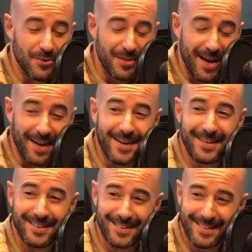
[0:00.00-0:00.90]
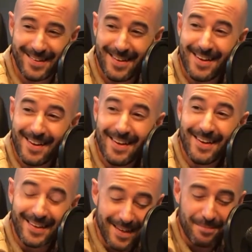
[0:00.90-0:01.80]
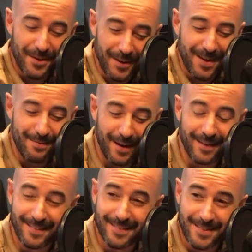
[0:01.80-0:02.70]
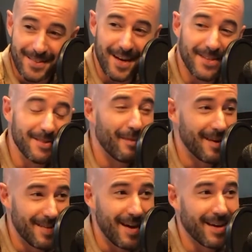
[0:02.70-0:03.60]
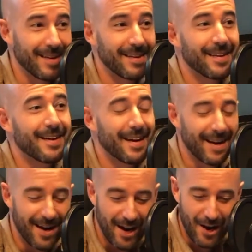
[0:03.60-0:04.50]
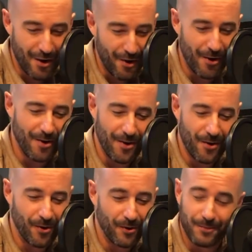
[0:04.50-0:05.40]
deck. And kept talking about the size of my deck all